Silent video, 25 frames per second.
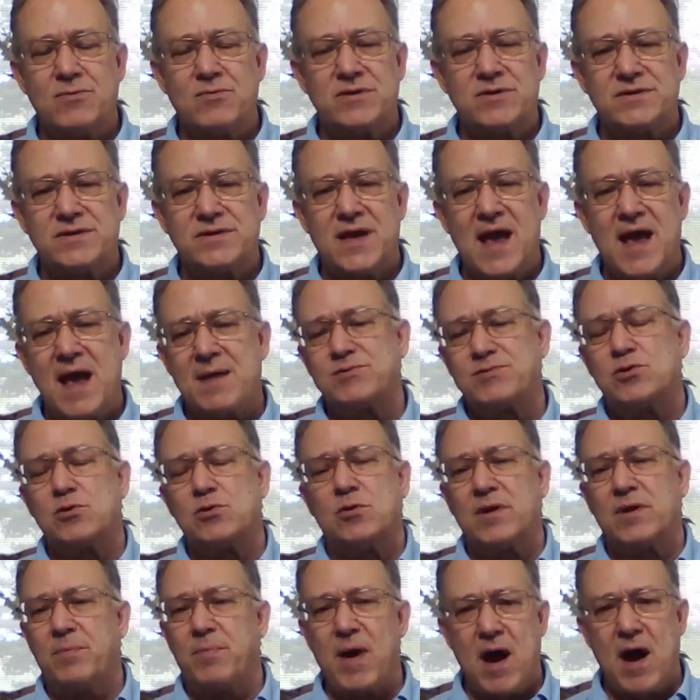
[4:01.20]
it was
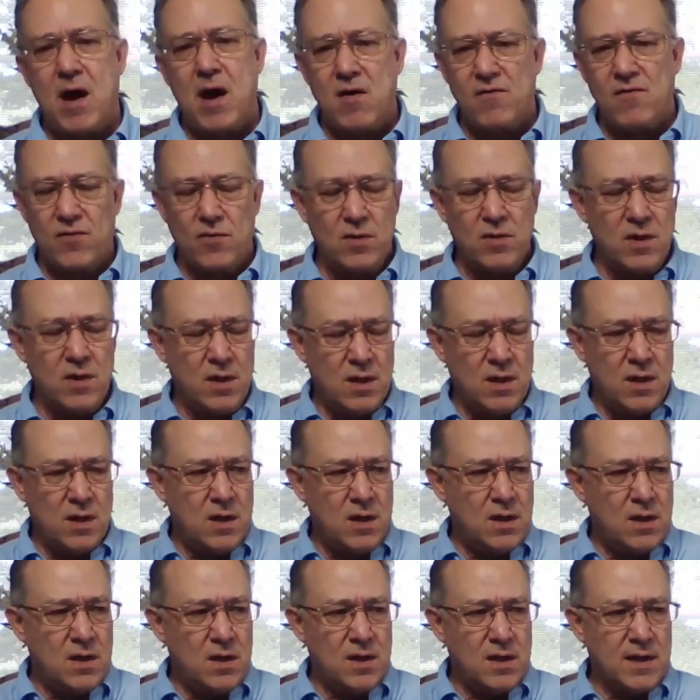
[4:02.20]
absolutely powerful.
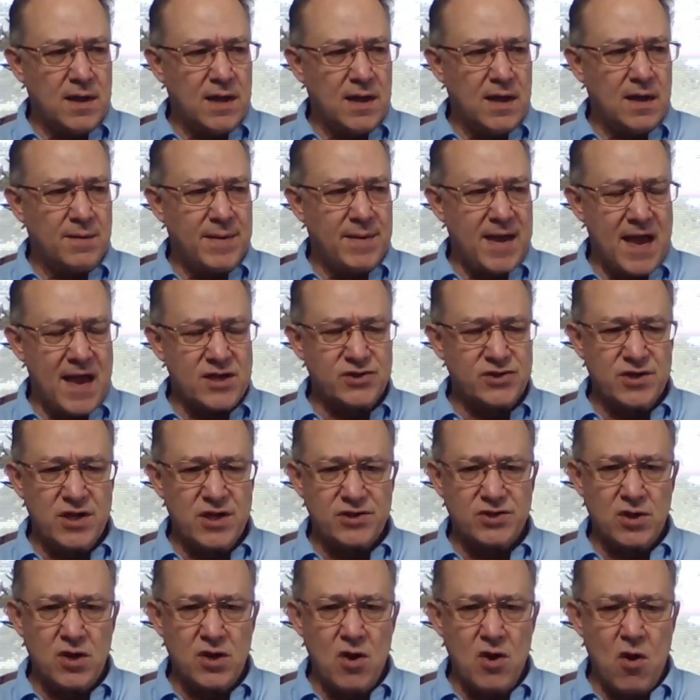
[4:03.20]
Ash
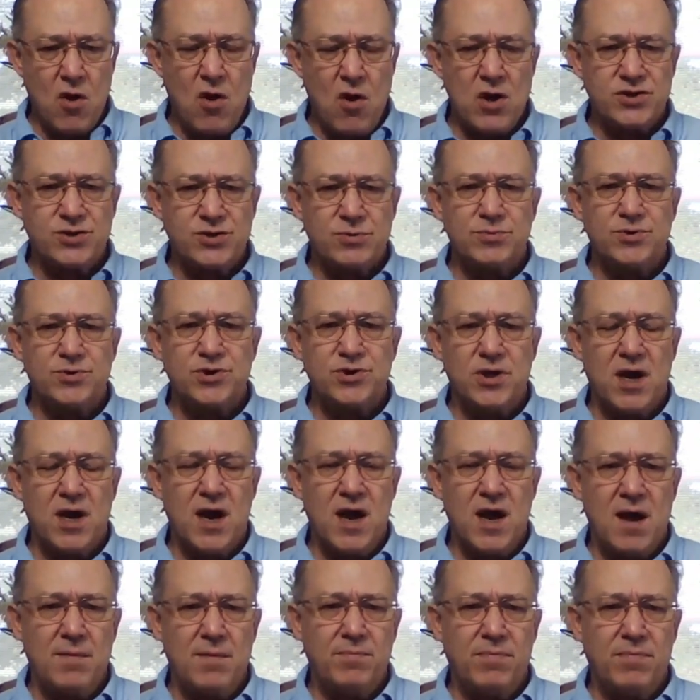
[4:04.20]
does an awesome
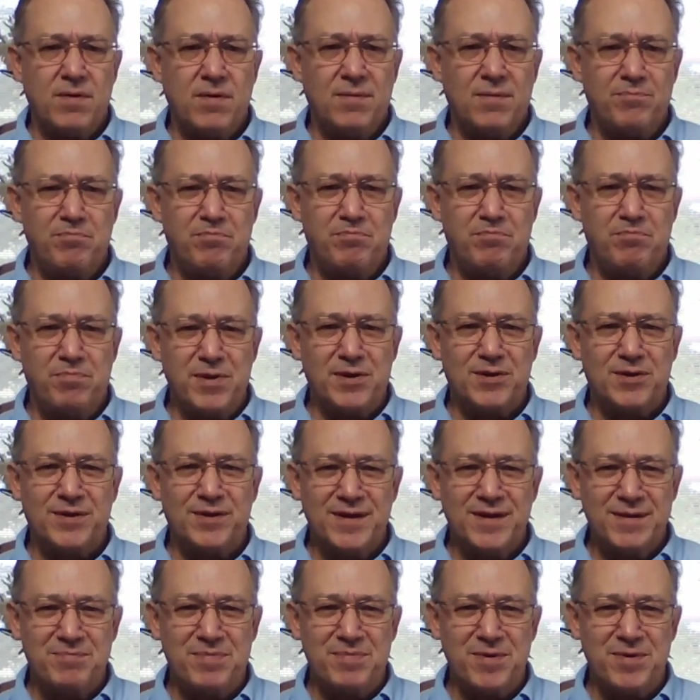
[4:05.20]
job
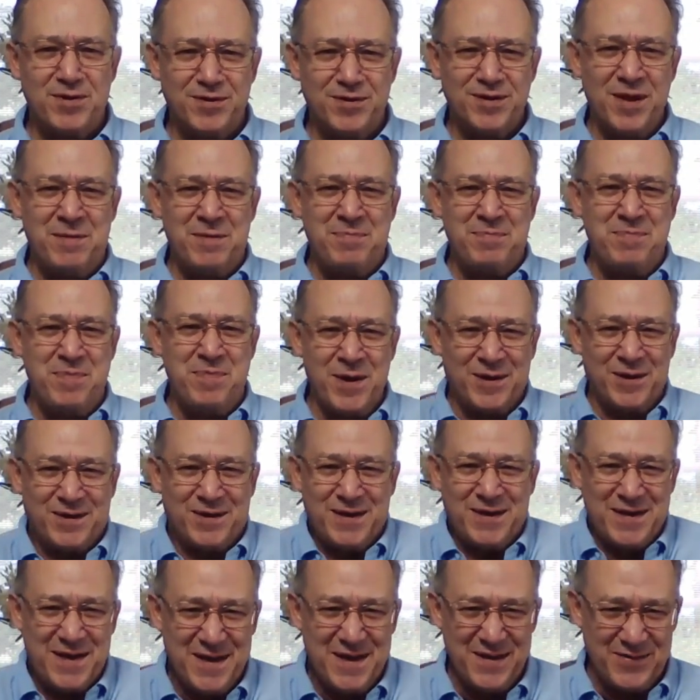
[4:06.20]
building,
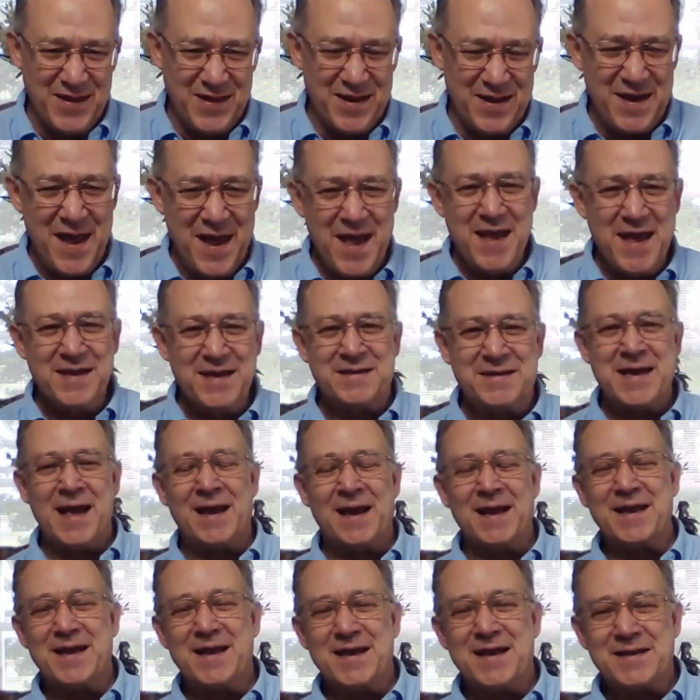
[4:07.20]
and then
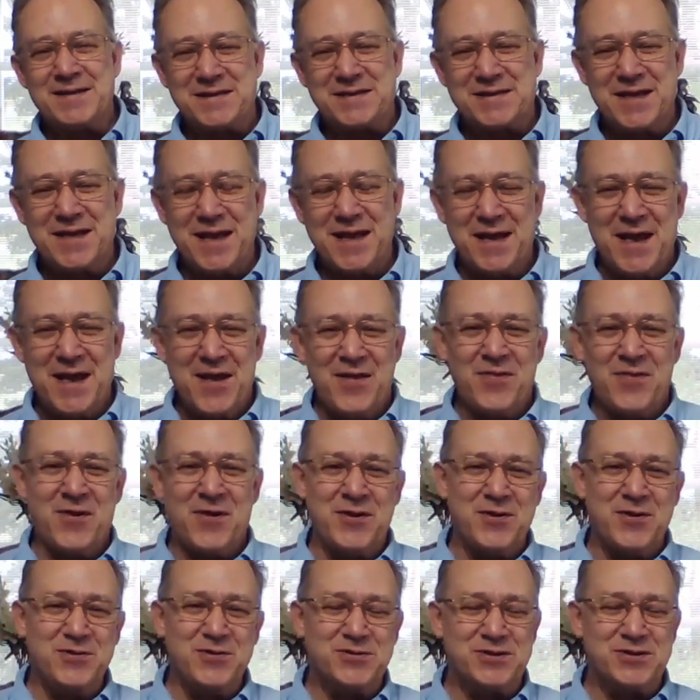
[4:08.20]
telling us
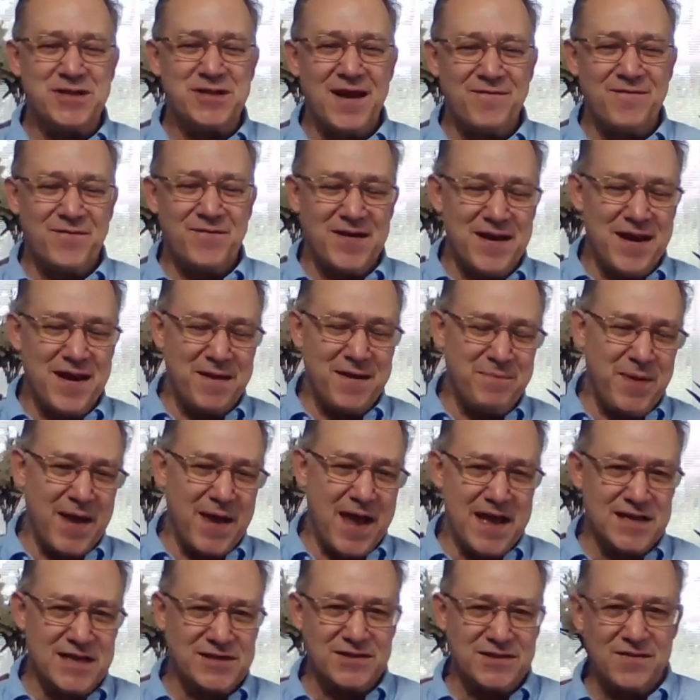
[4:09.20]
the new stuff in
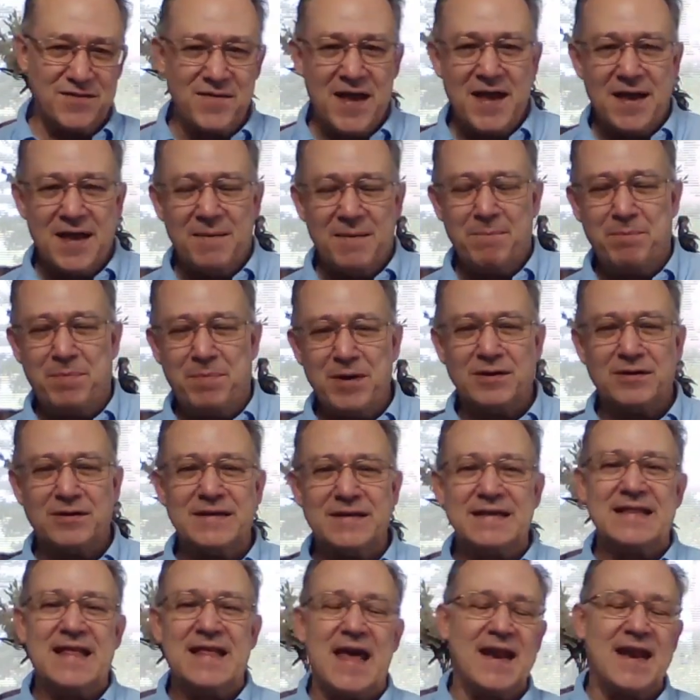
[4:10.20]
OnPassive,
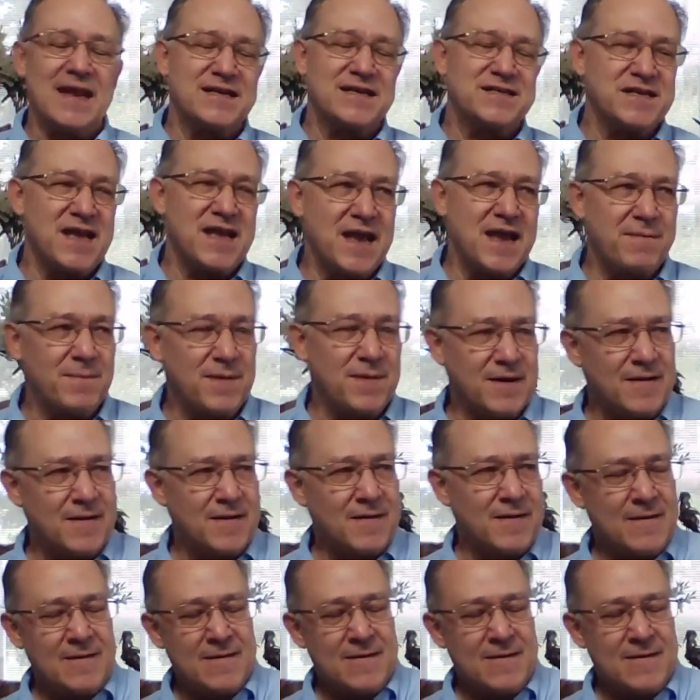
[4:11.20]
building that excitement.